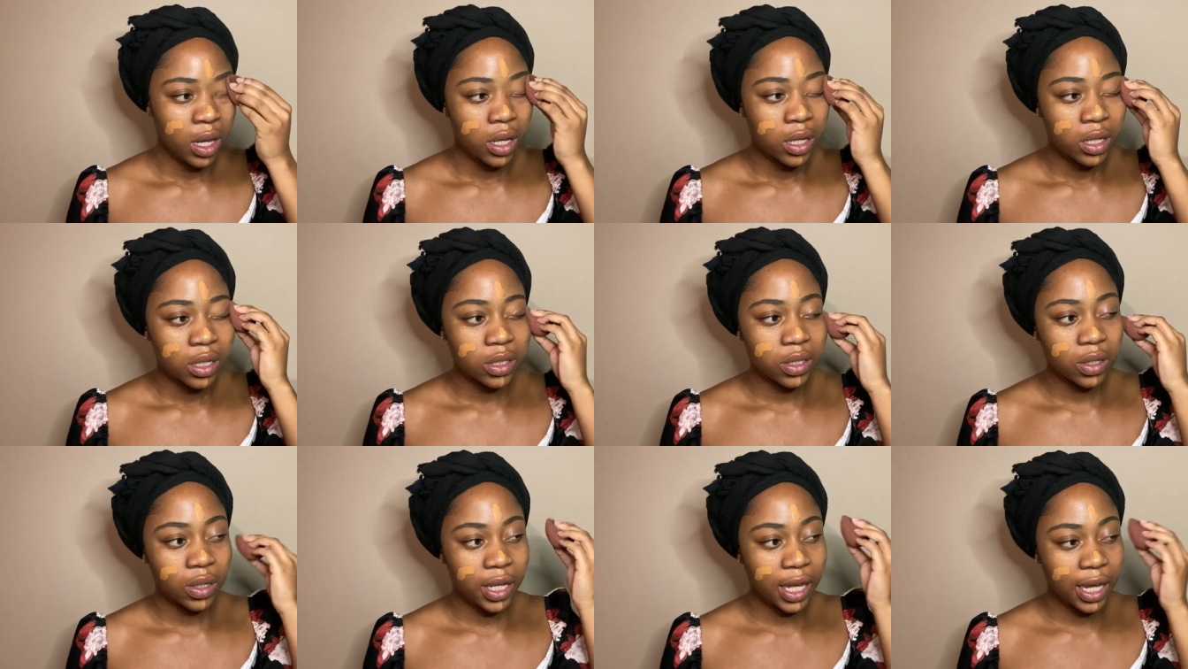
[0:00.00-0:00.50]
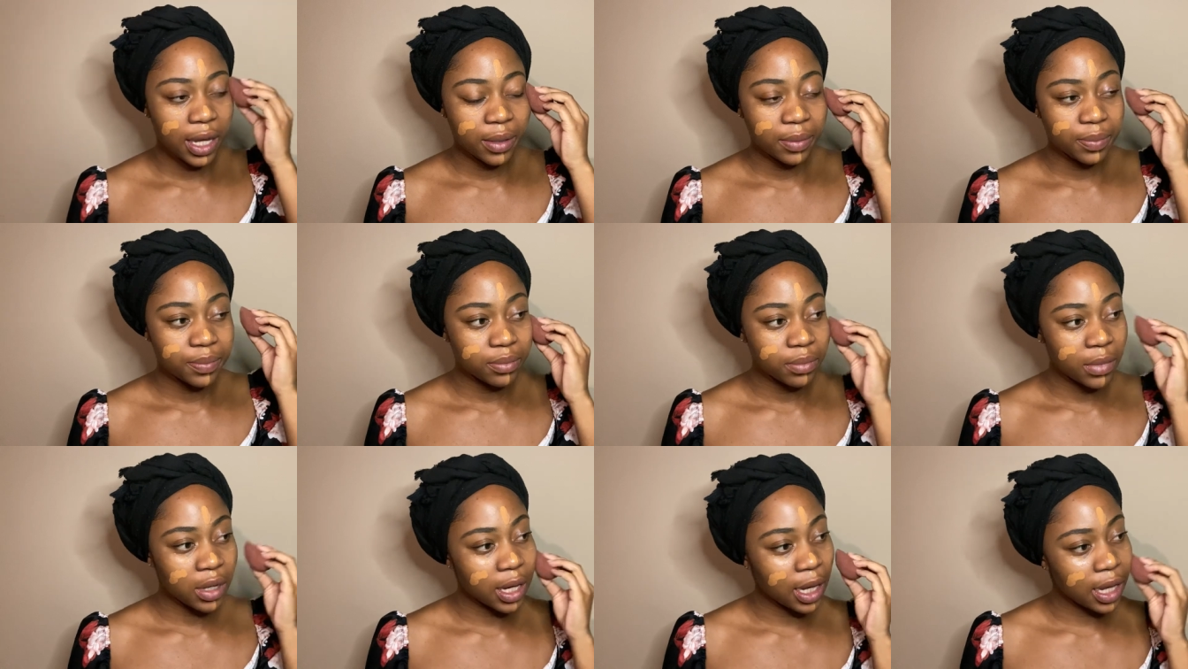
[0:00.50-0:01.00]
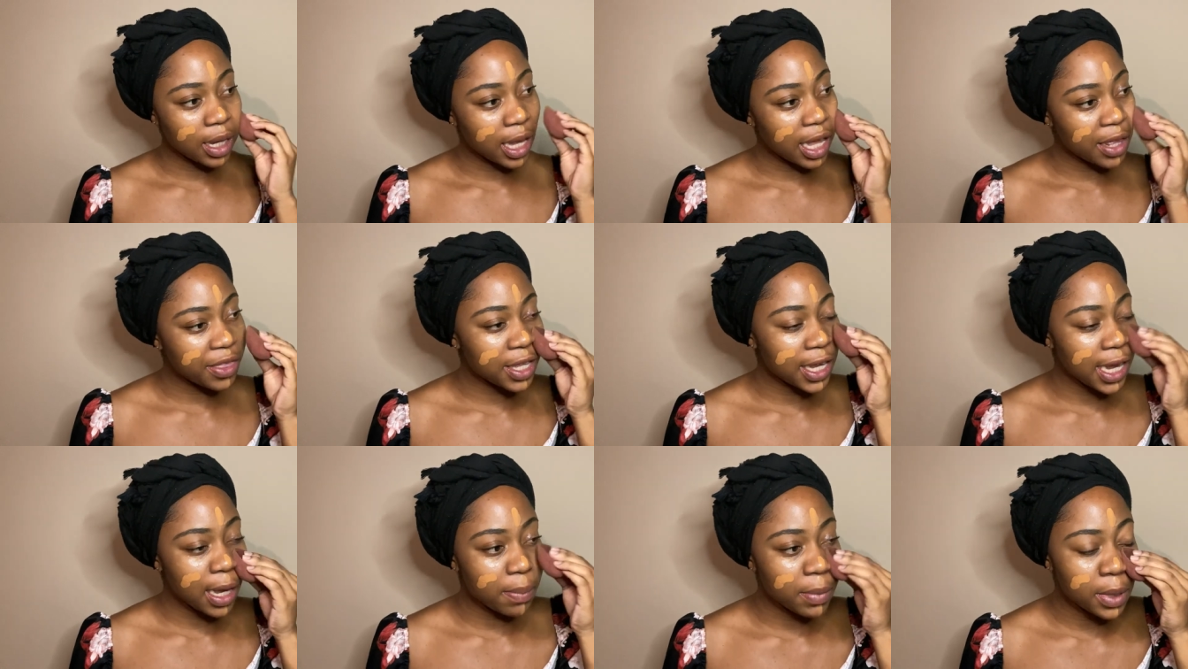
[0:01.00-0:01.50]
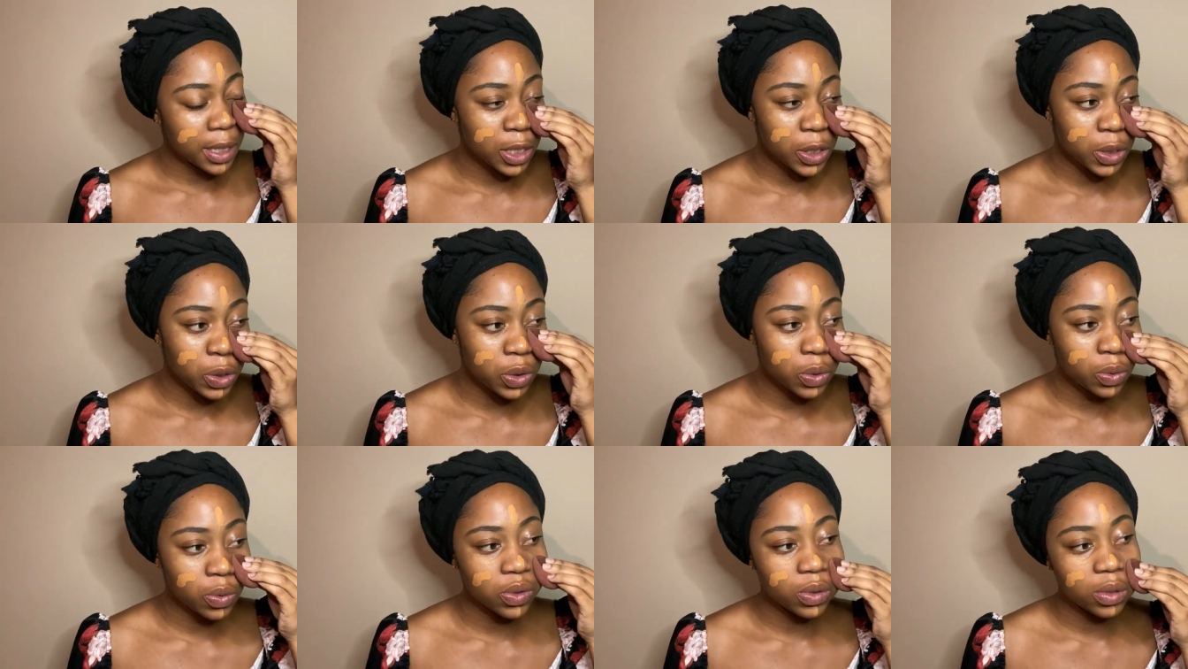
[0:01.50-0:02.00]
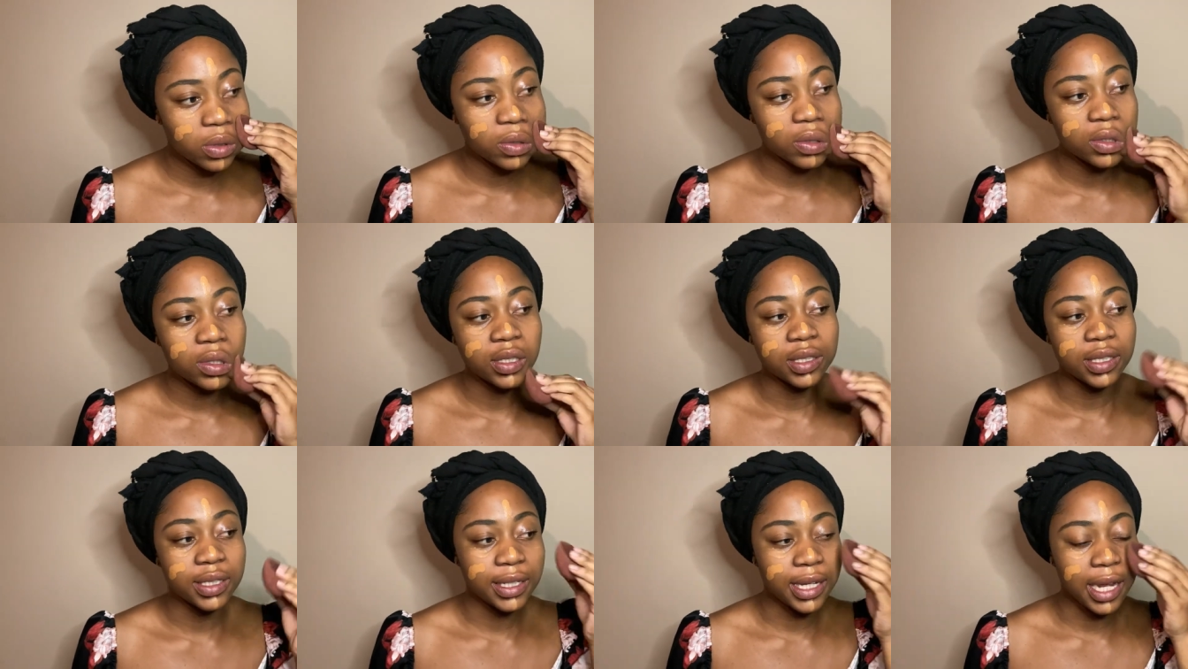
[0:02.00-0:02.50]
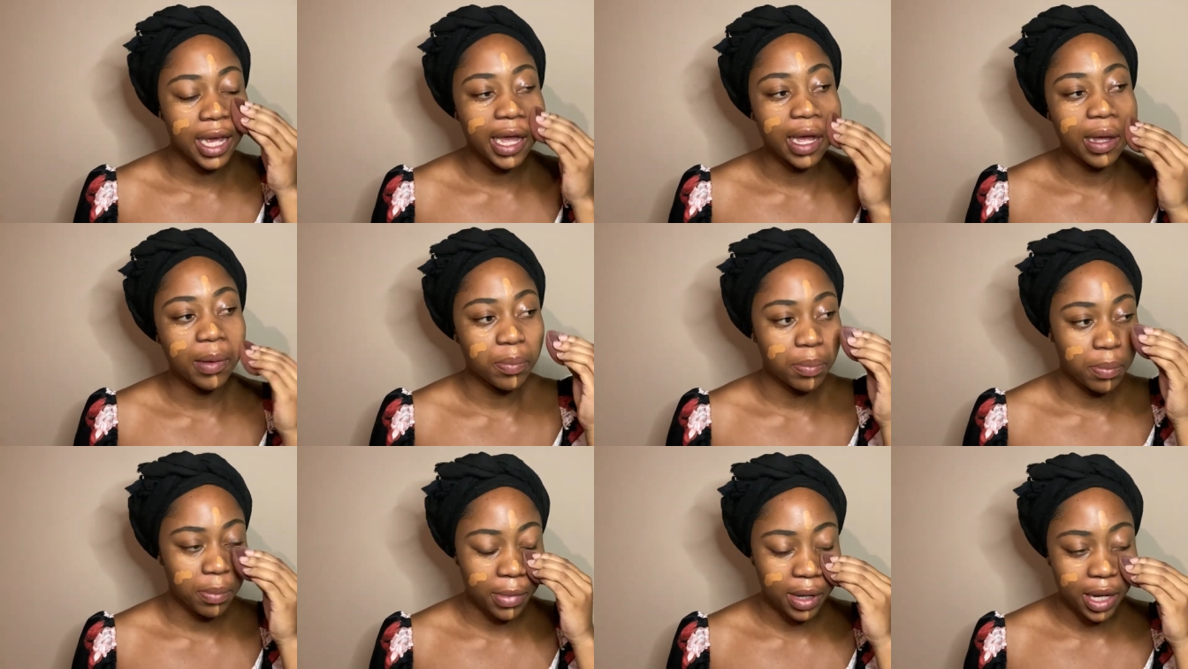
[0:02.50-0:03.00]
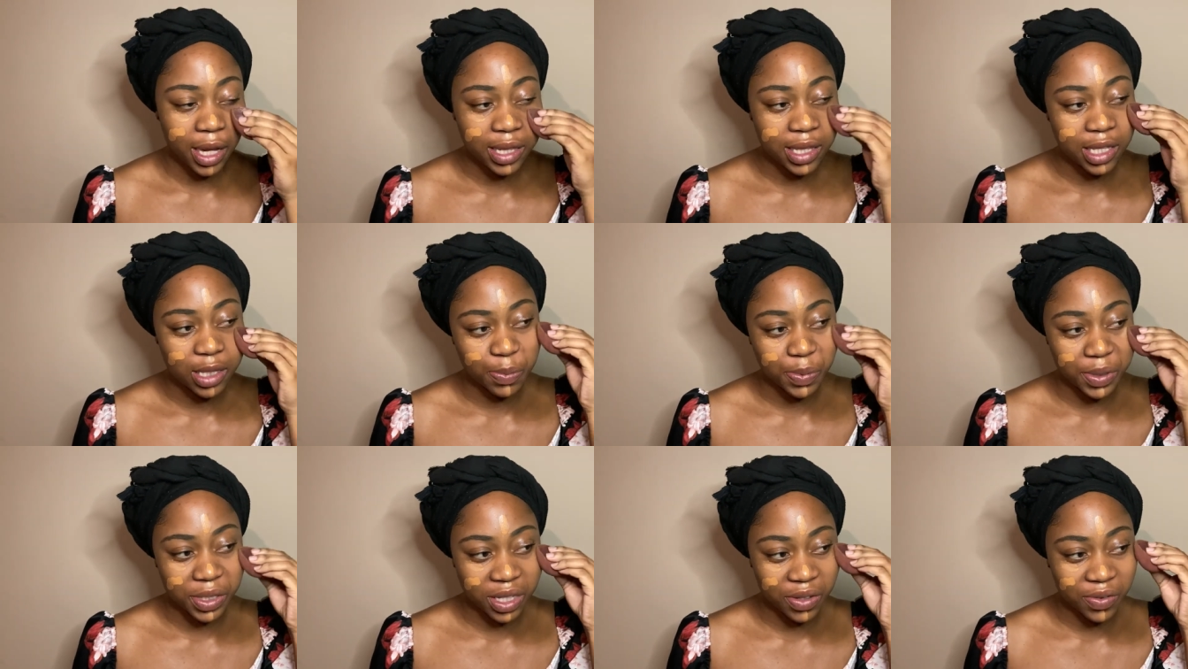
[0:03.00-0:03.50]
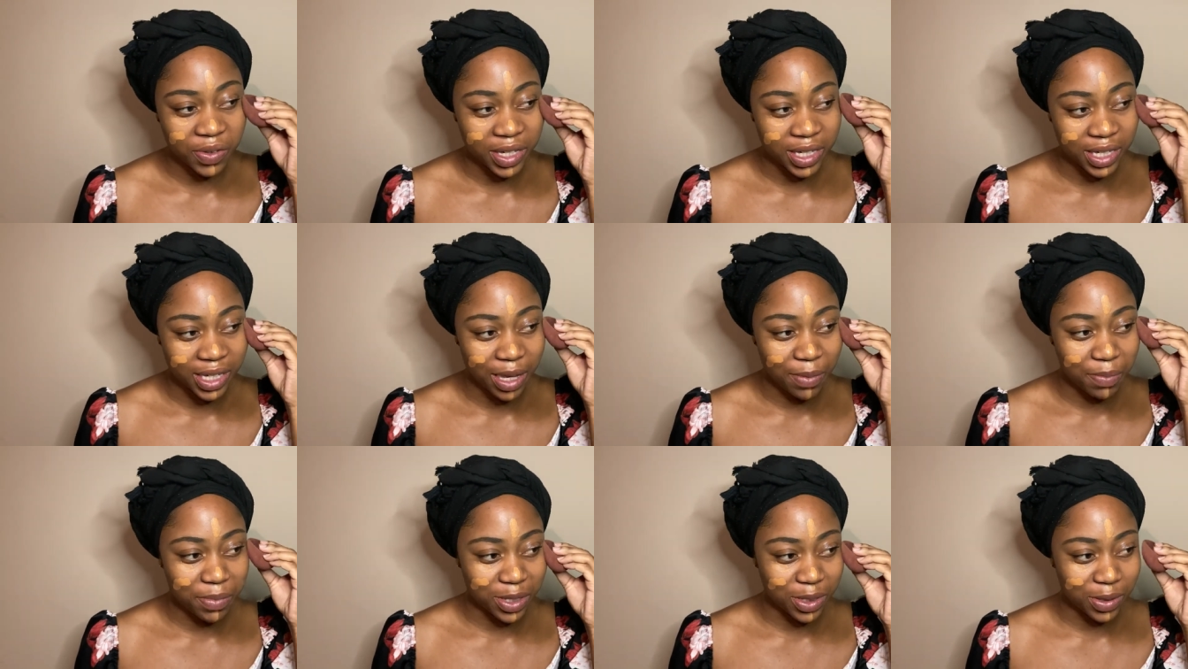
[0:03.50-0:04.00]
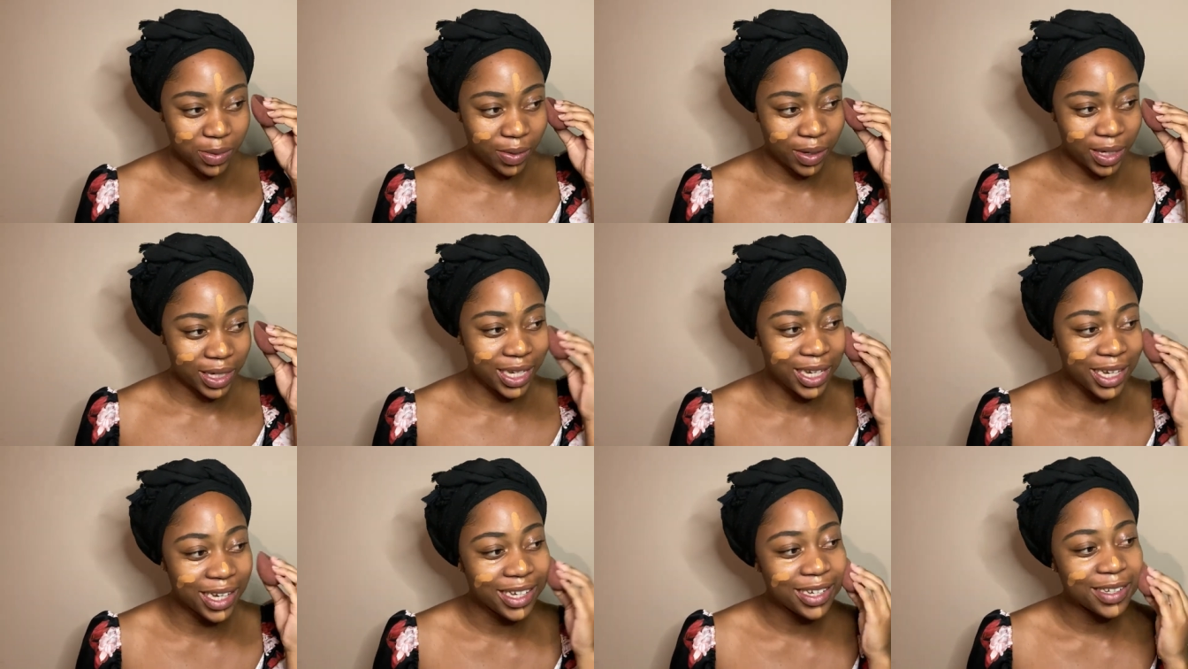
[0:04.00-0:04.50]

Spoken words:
So yeah, but I think I made it too damp. It's basically Debbie's word.